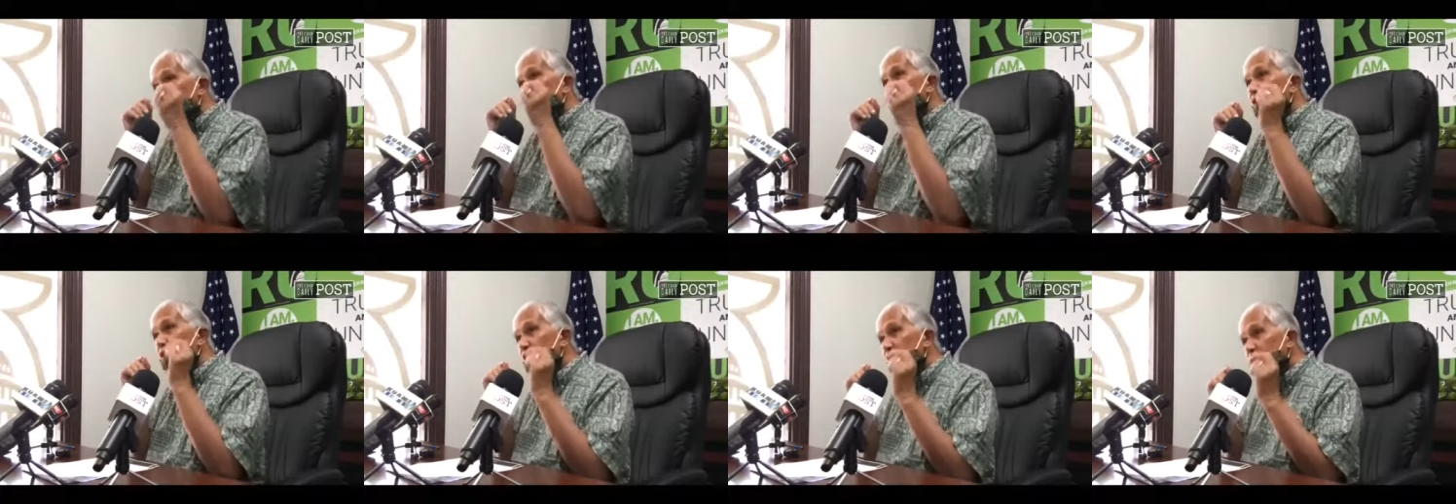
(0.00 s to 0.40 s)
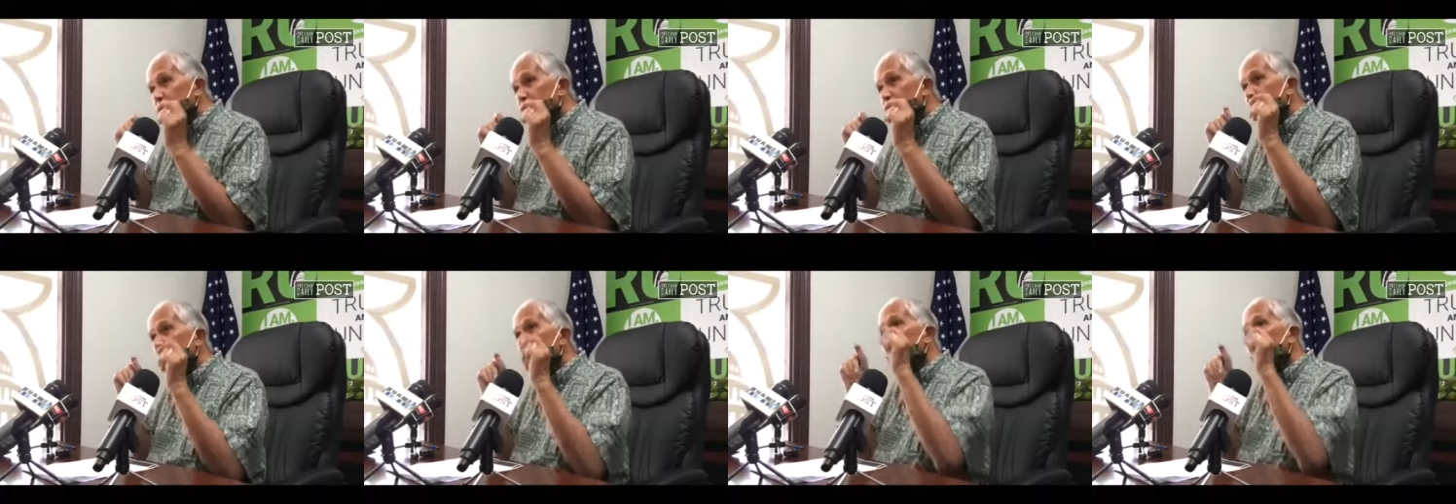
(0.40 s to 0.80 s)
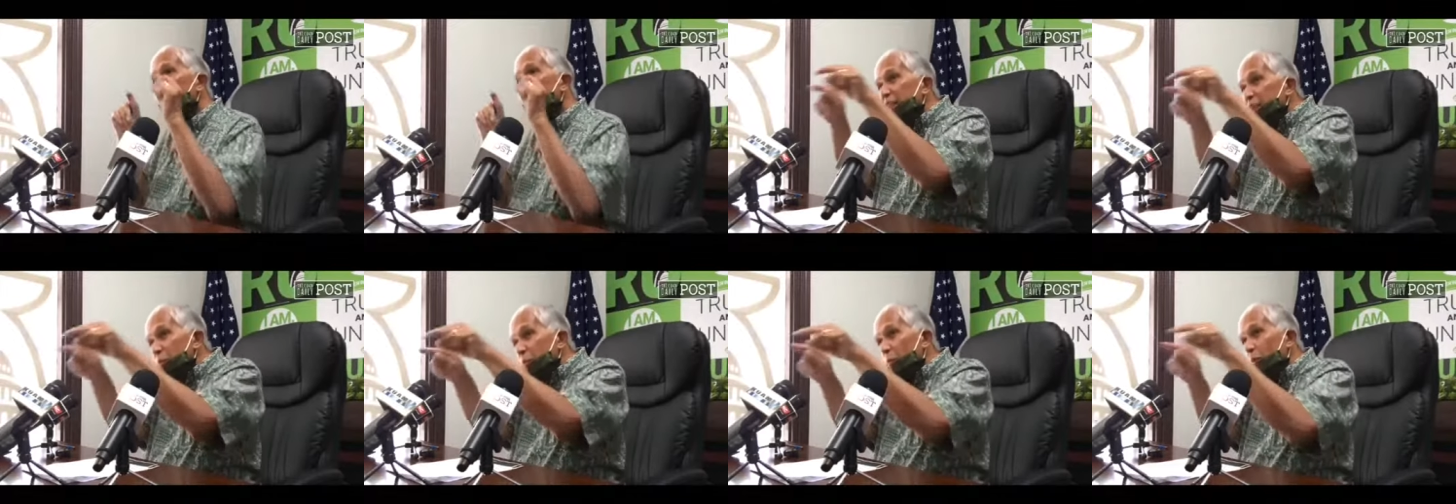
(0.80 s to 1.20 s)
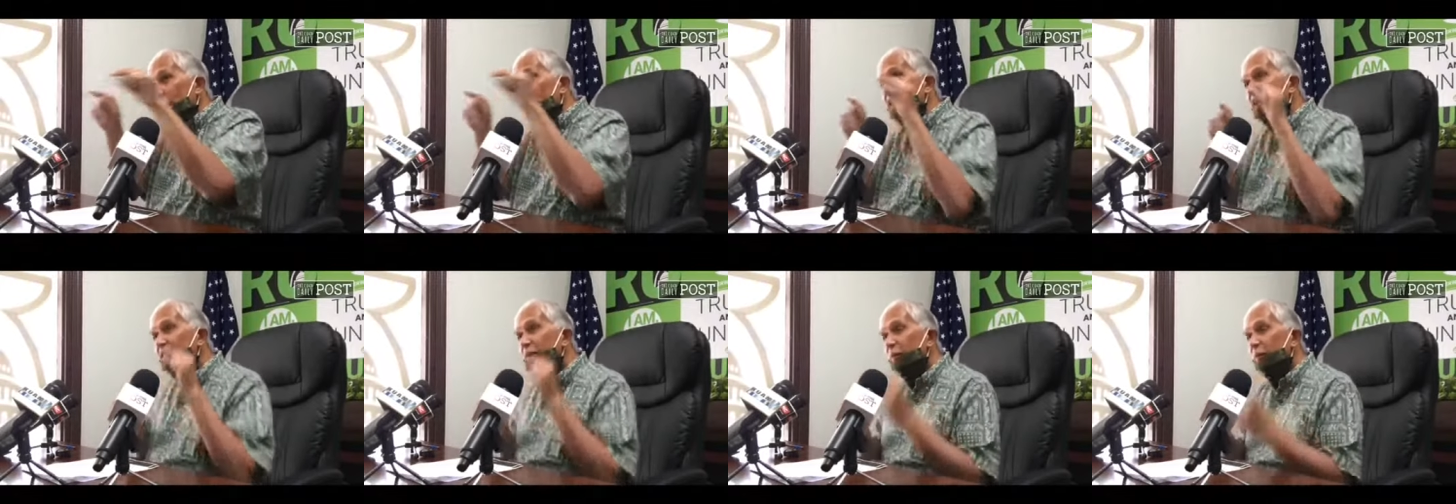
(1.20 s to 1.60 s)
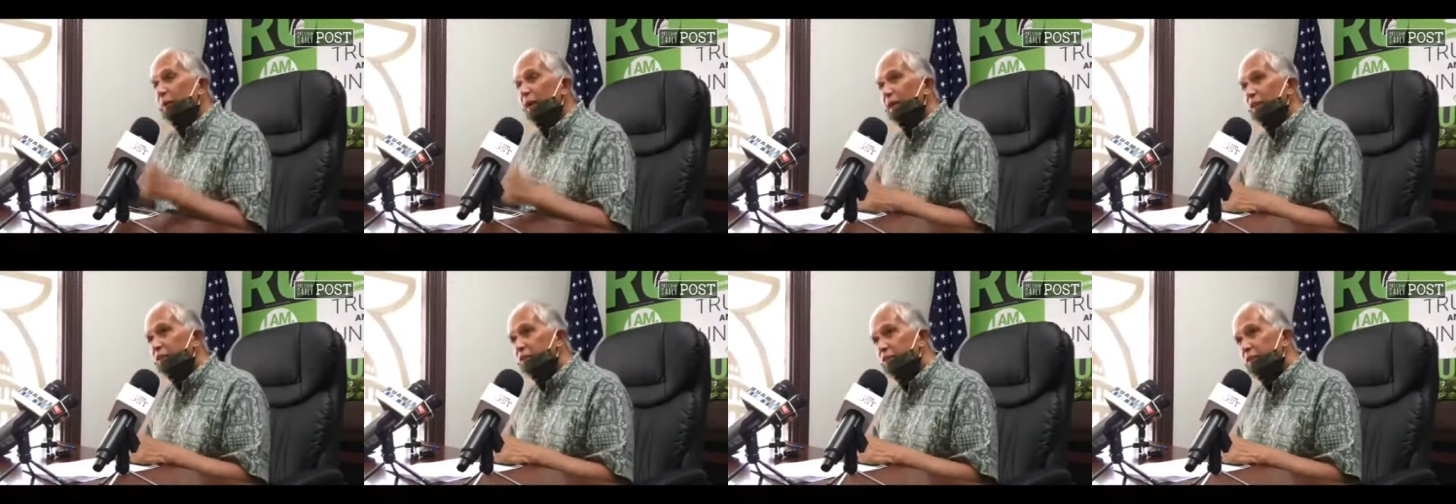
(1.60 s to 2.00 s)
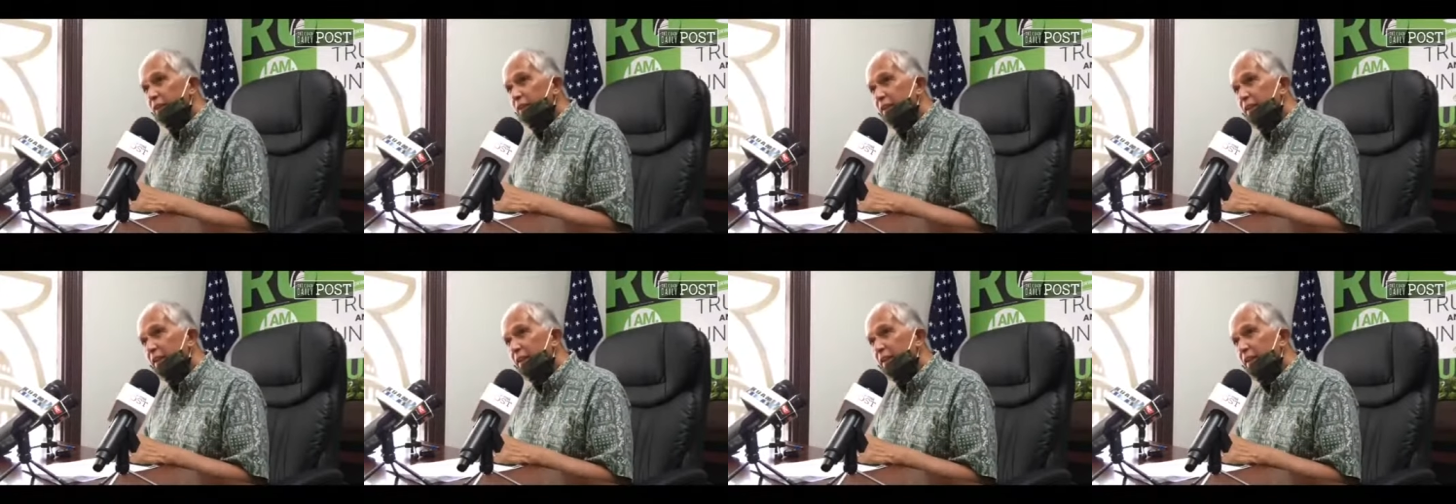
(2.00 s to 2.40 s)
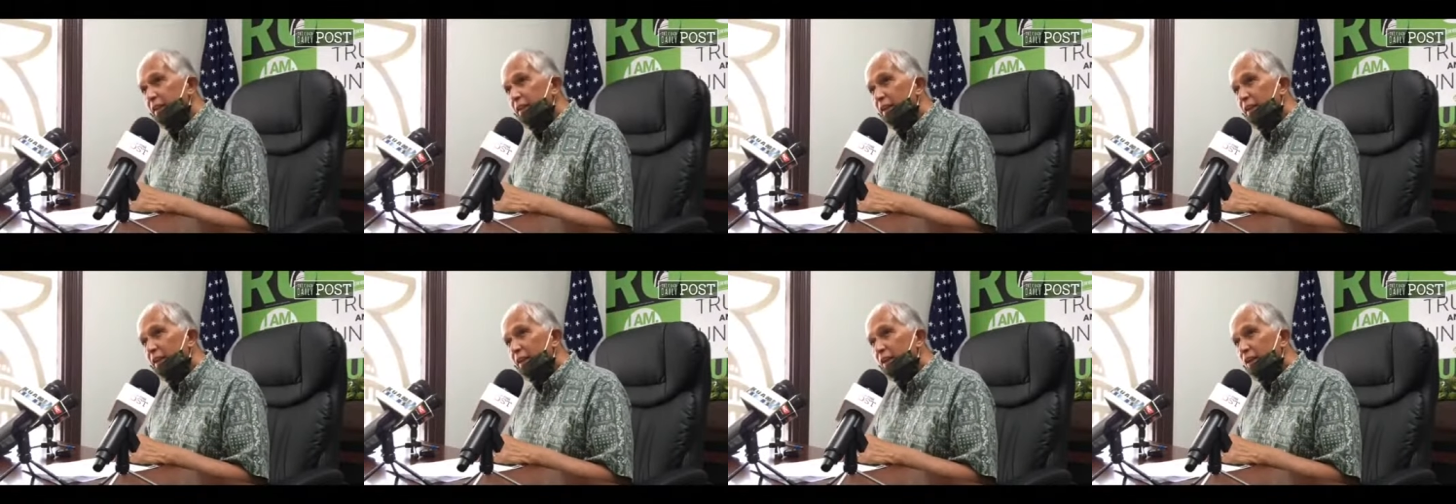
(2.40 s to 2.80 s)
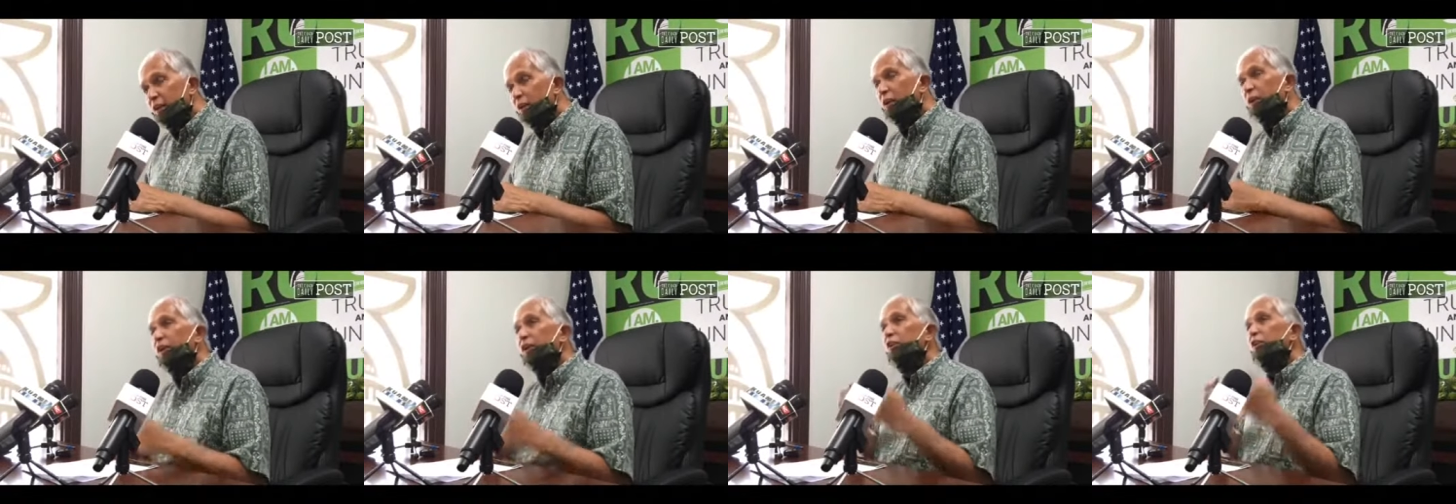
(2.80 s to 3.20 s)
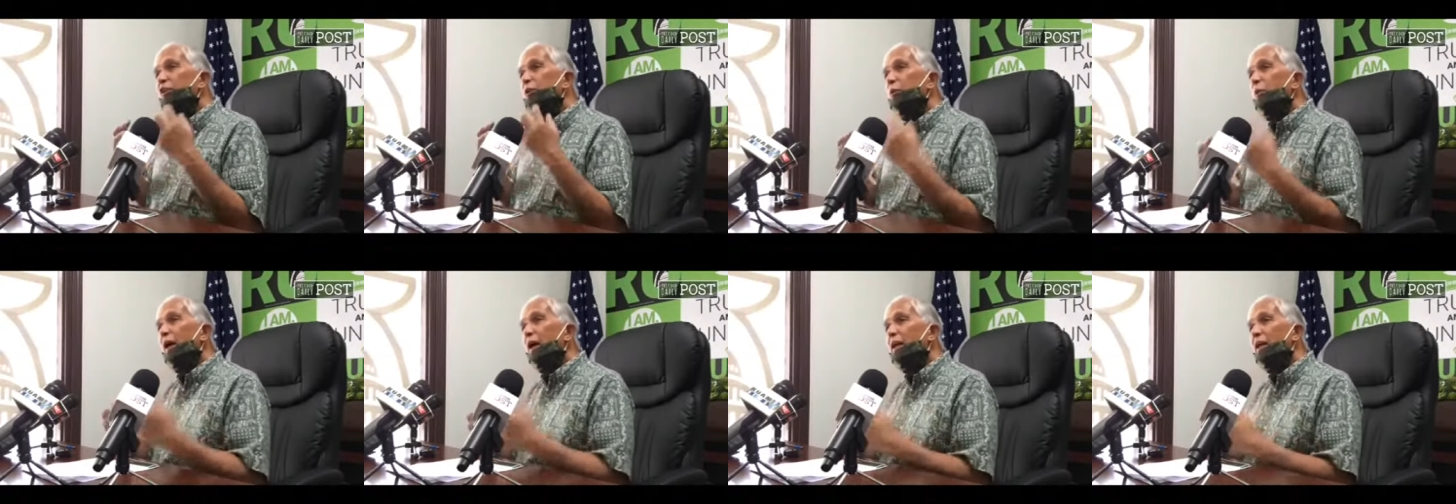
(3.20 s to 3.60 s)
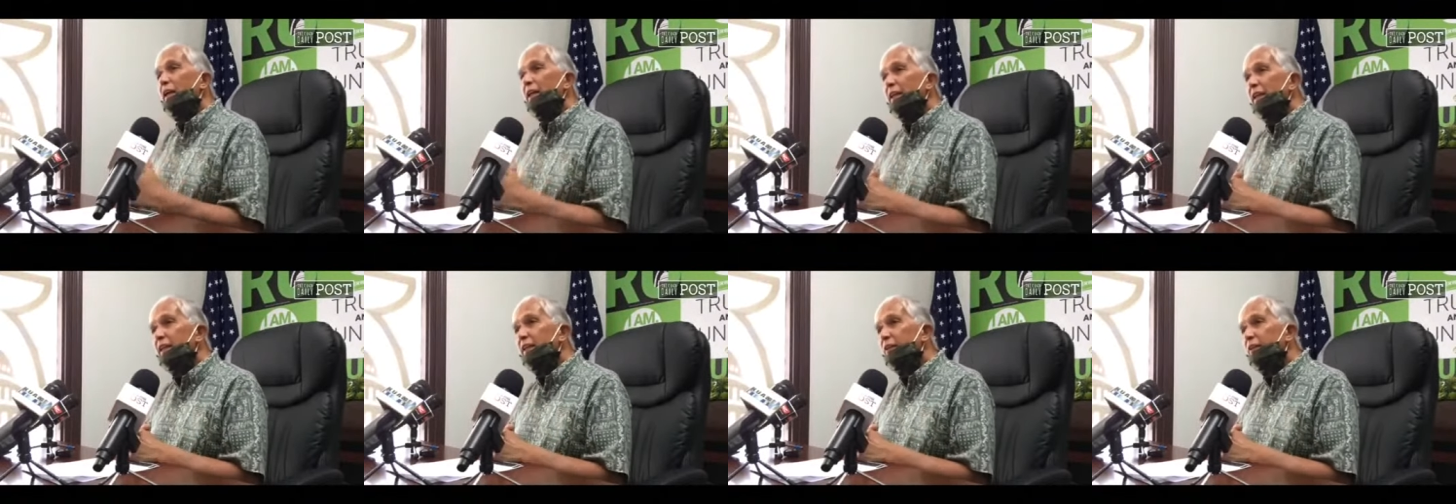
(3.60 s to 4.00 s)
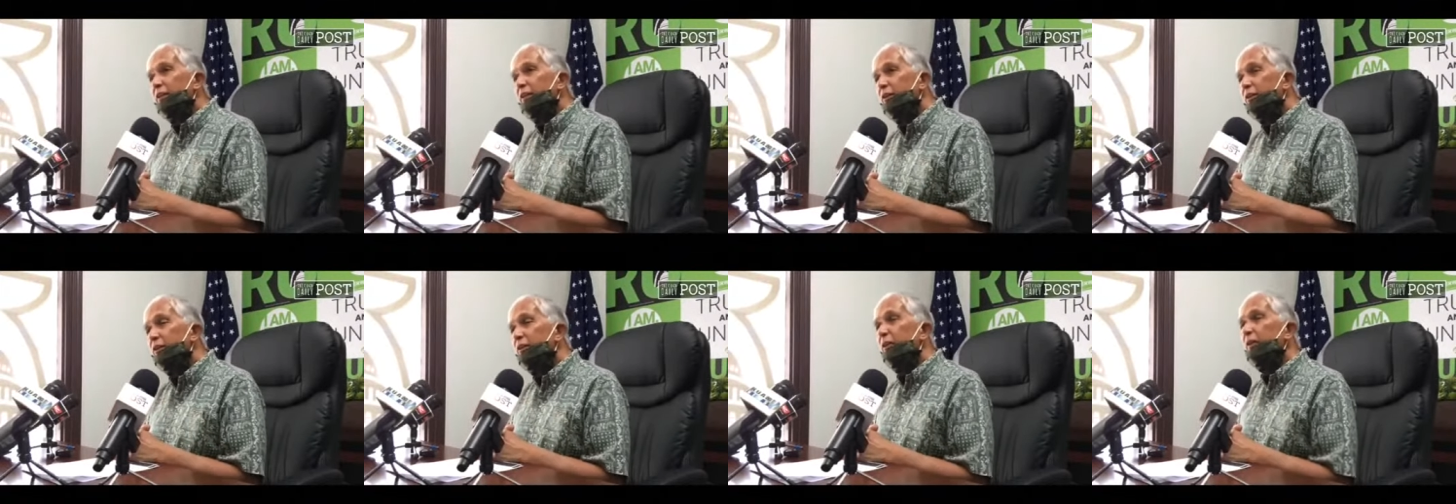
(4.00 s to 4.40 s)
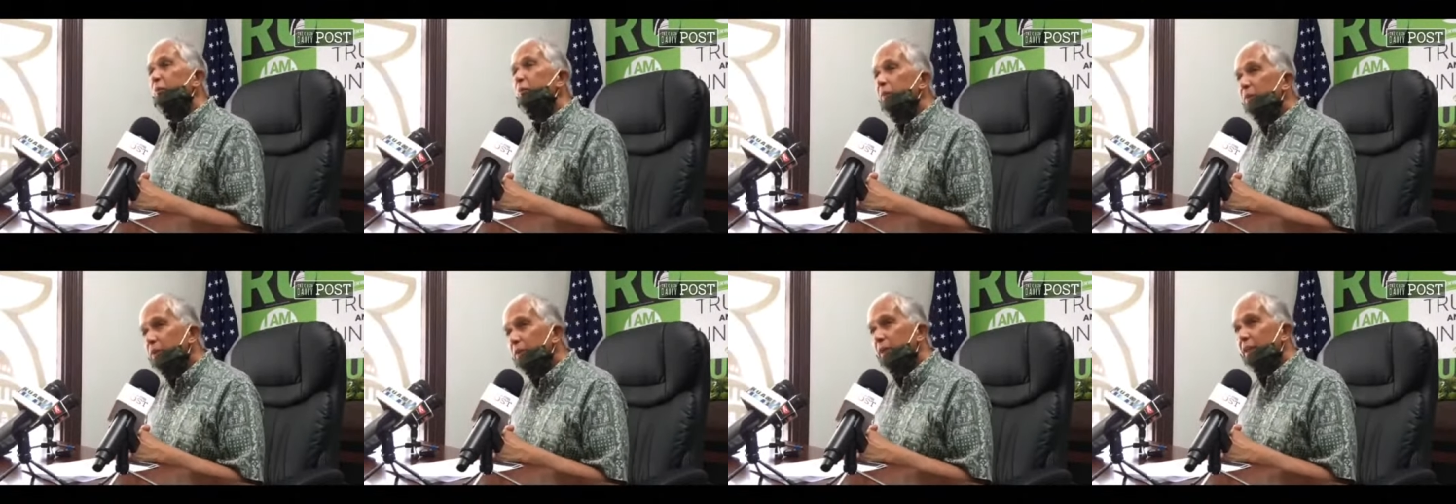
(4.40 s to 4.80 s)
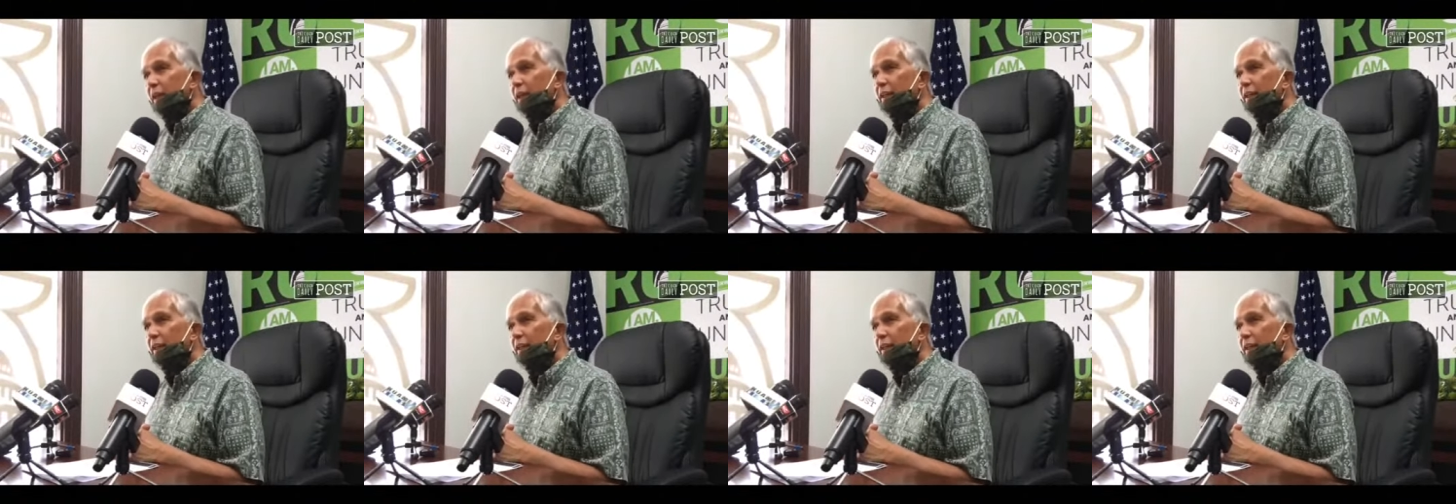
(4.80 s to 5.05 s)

to you in one direction, or do you want a leader who communicates